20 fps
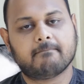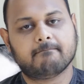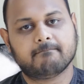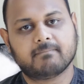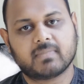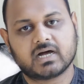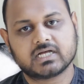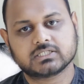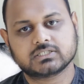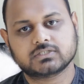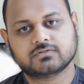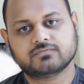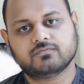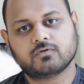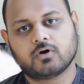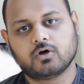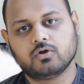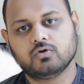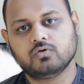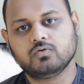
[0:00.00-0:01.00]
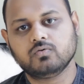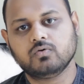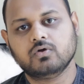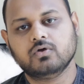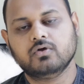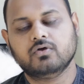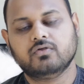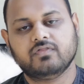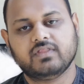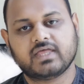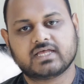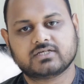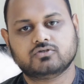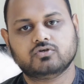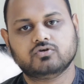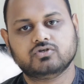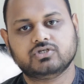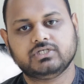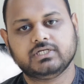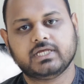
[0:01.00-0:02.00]
must follow the
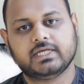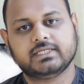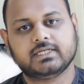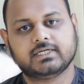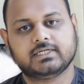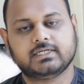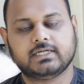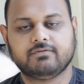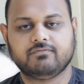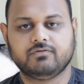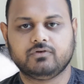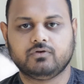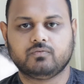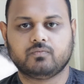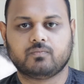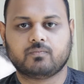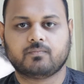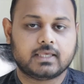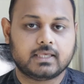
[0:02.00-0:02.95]
associated revenue.